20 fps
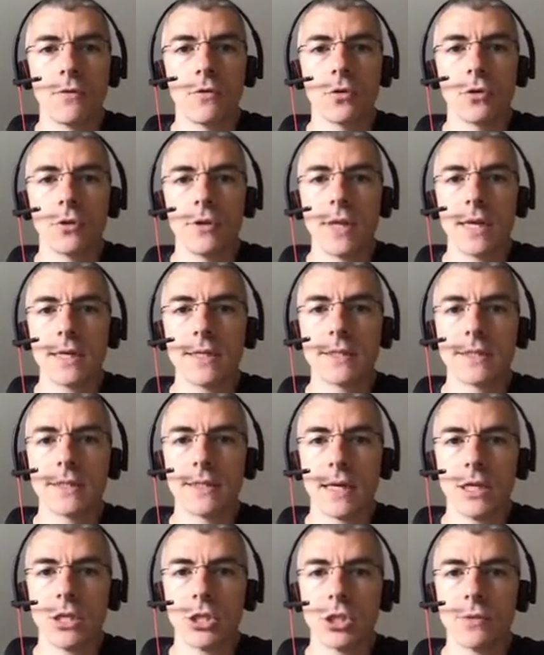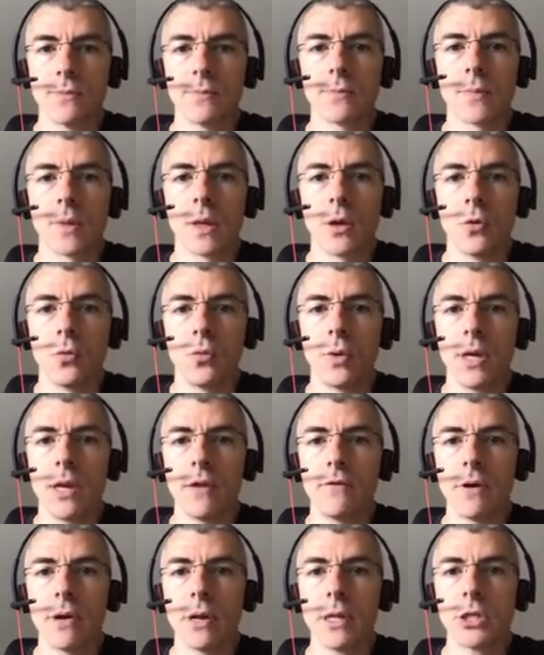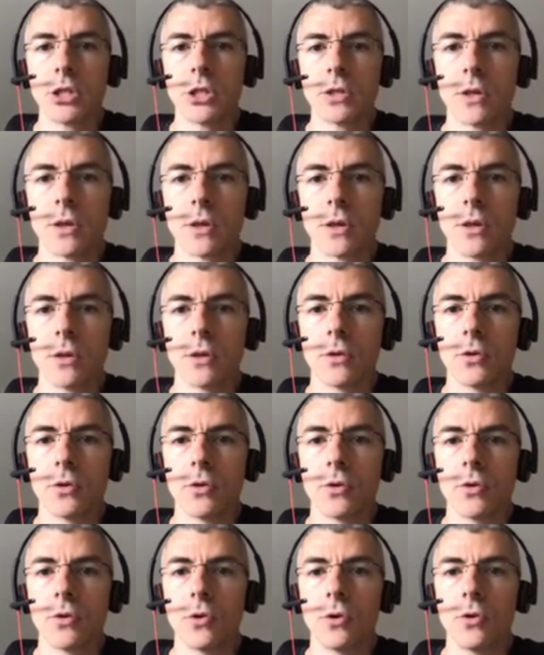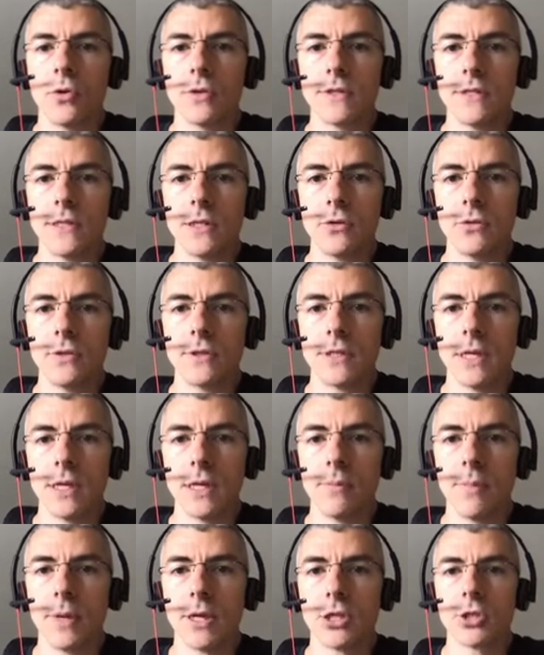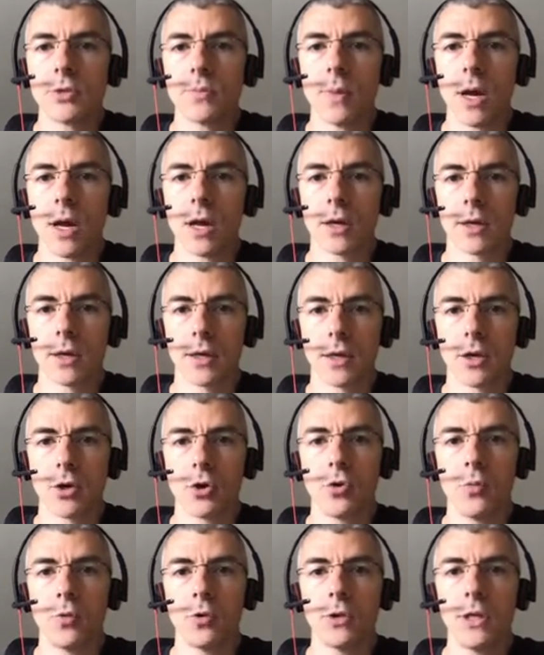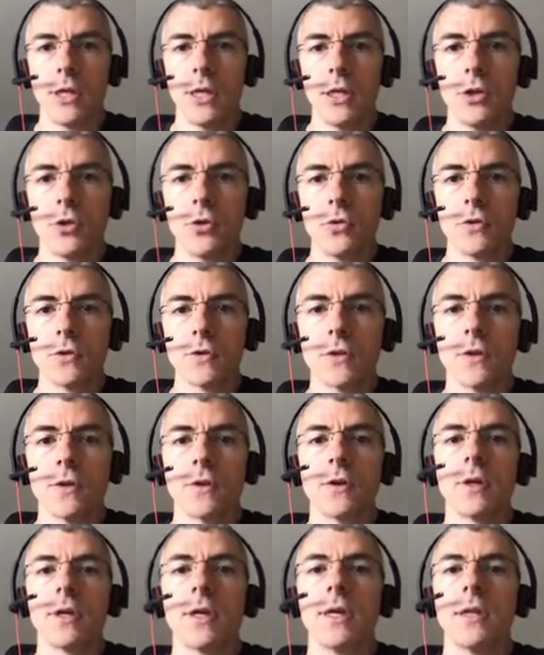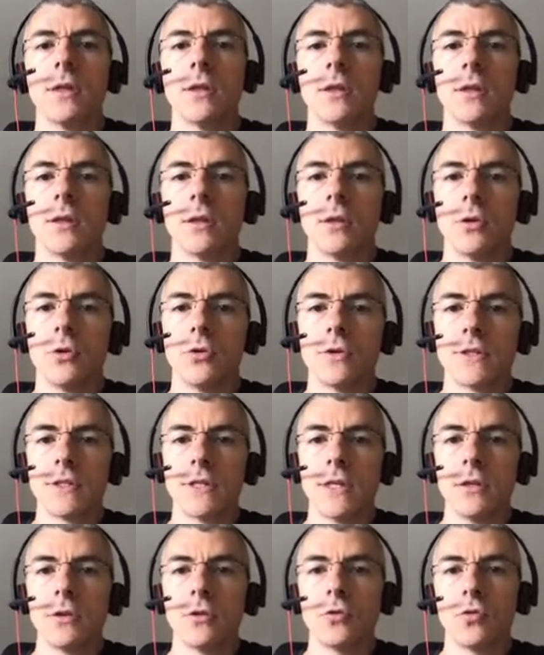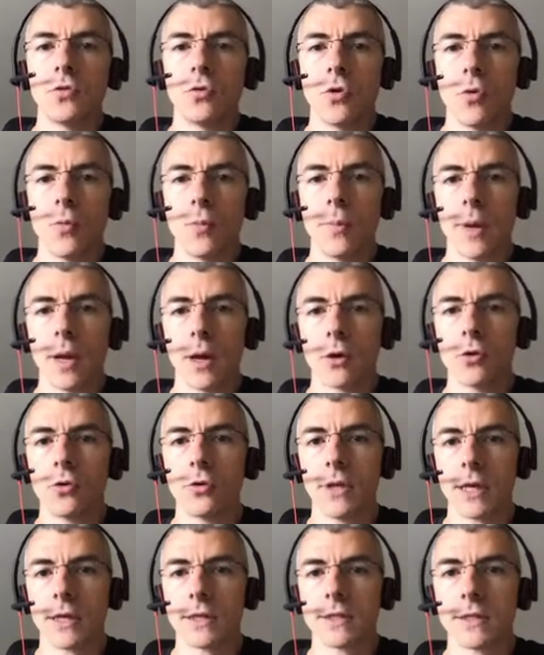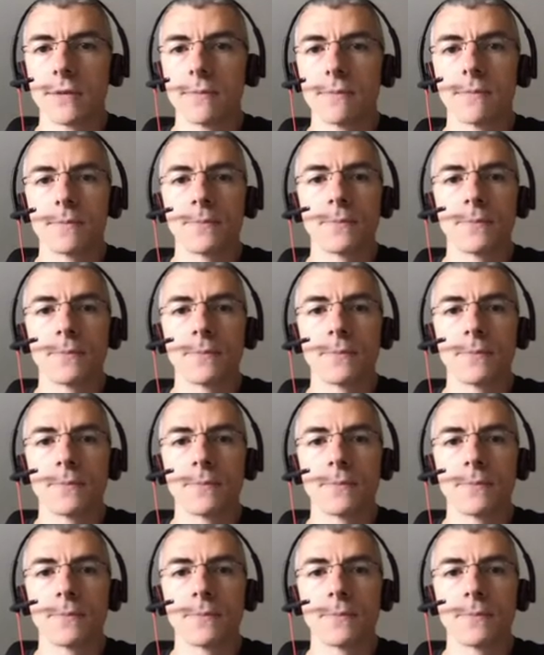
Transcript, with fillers: For the next stage, we leveraged the Lucene Util benchmark, commonly used in Lucene to compare codecs.